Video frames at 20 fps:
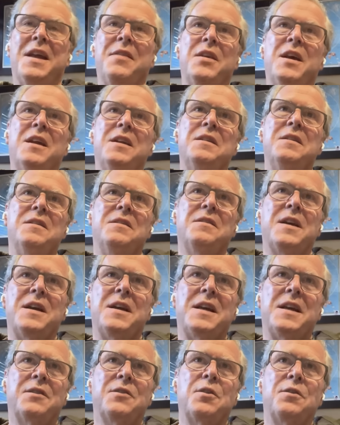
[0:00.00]
and then
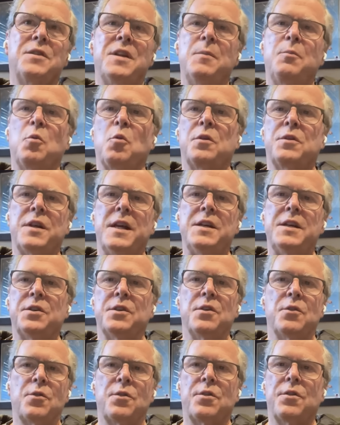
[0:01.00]
they get their
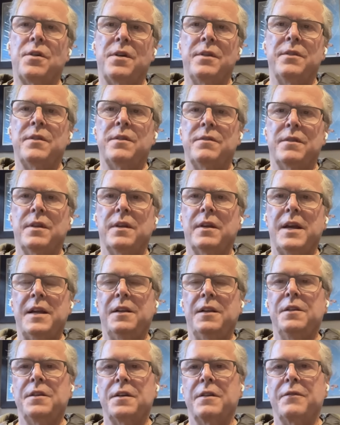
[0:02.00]
deportation order, and the
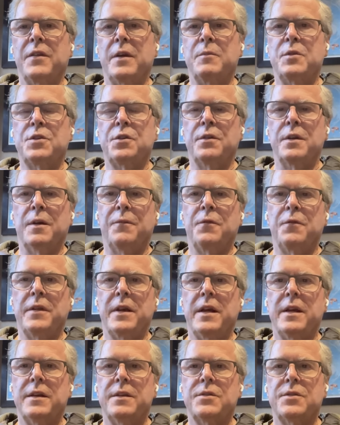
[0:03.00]
likelihood of them showing up
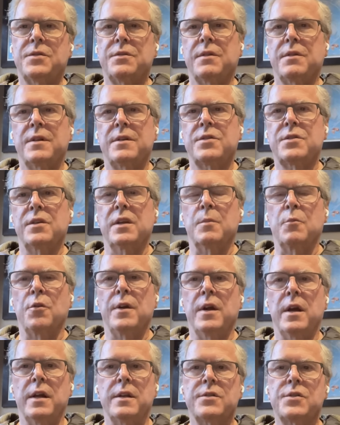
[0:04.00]
for that is uh,
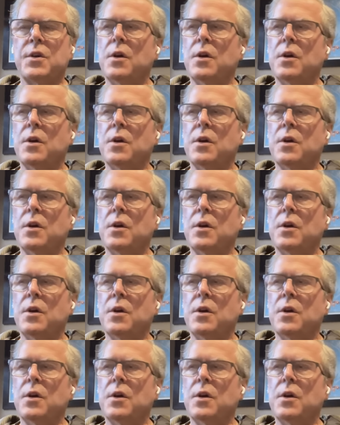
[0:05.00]
slim or none.